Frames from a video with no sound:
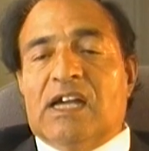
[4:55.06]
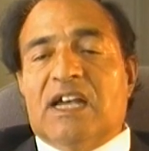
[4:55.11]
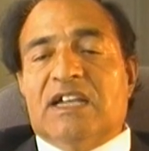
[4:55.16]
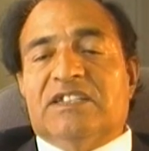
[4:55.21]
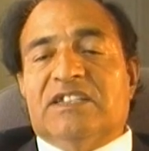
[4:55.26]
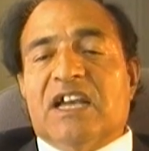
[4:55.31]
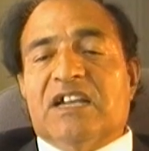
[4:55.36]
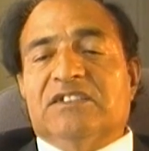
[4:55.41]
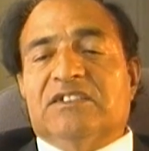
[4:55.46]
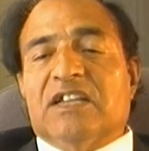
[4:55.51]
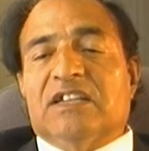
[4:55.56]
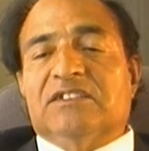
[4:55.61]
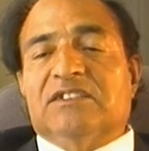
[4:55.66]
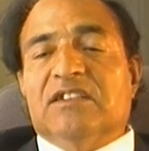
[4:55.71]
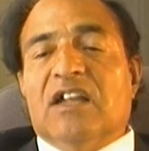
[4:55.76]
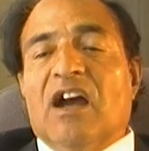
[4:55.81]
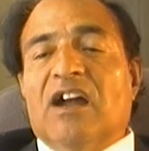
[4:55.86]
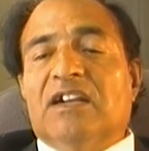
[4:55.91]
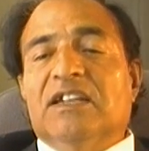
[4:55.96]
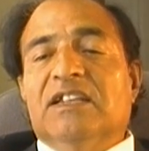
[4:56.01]
A judge does
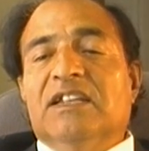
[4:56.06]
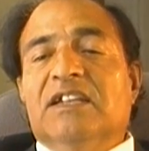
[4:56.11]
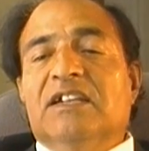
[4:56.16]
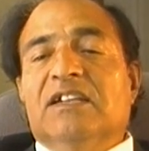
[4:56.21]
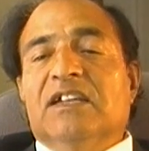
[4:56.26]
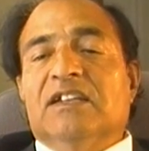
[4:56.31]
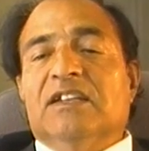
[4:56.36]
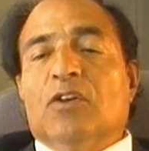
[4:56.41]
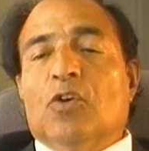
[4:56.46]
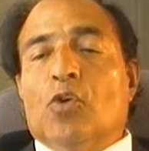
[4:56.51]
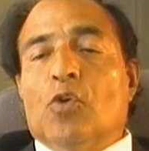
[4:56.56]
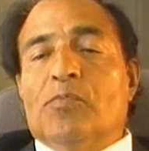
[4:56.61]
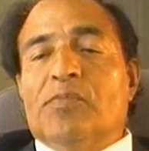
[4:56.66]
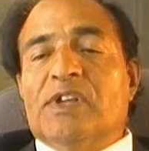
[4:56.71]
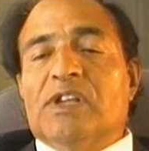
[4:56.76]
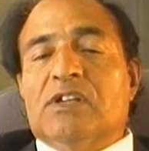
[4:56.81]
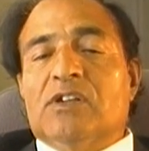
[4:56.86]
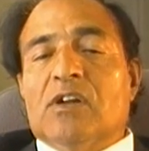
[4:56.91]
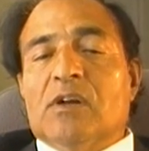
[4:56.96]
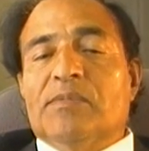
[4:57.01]
not need an
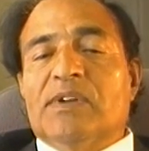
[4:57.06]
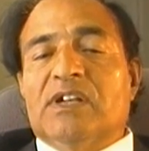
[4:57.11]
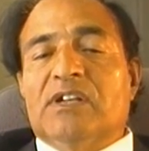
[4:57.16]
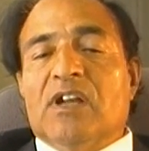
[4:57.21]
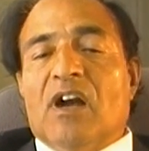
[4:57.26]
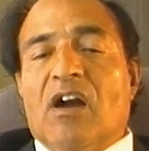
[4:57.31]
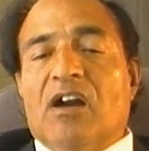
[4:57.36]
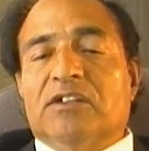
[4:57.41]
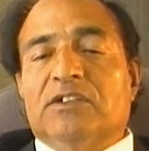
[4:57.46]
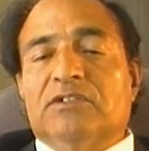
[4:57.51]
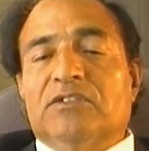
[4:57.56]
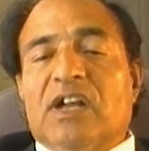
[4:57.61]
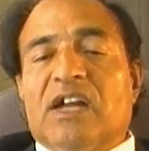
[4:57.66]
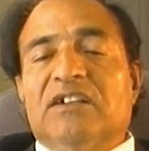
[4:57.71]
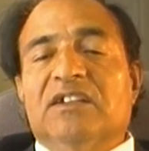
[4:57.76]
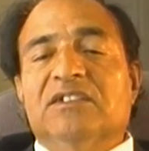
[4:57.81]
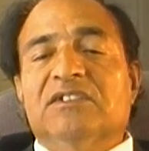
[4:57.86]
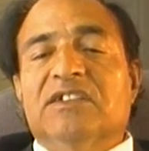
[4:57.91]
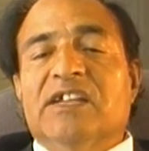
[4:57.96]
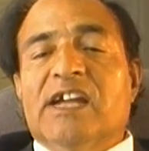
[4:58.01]
opinion of a doctor to
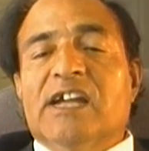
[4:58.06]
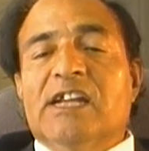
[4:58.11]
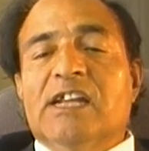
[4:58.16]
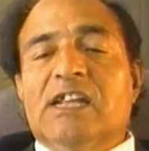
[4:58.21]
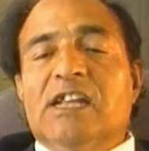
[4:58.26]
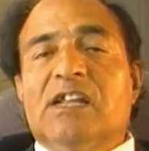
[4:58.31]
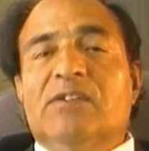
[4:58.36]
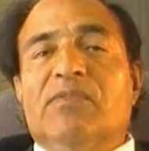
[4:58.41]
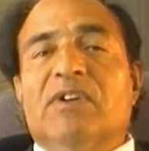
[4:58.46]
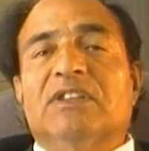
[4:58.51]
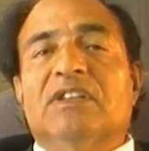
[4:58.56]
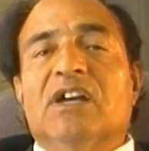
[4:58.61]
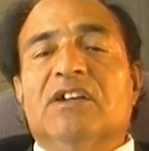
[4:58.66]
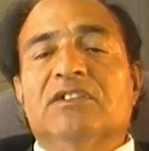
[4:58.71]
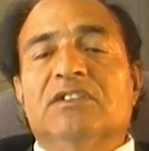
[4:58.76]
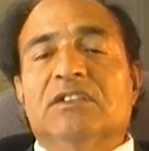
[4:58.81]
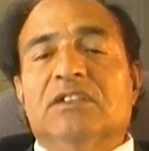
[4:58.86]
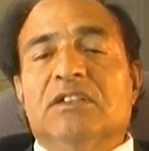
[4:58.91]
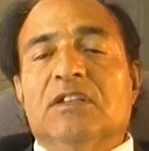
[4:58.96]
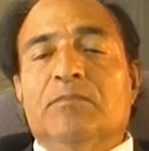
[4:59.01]
understand if a
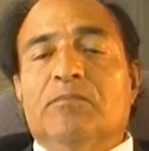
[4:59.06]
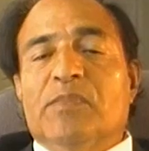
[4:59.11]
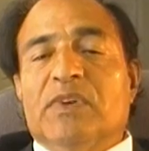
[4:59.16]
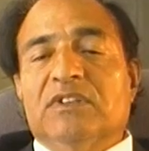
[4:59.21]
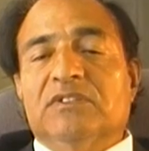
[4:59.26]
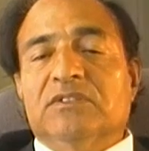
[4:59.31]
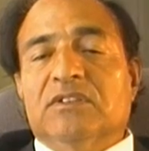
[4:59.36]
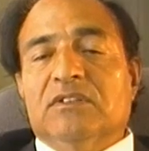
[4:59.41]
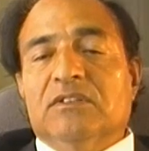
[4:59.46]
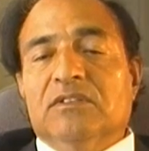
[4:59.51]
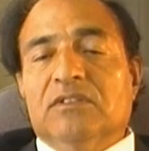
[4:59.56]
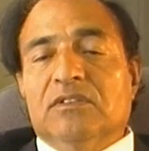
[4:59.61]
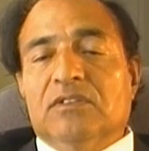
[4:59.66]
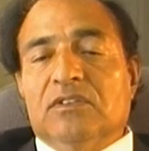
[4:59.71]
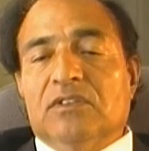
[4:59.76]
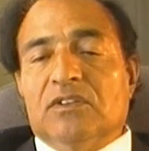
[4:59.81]
thirsty person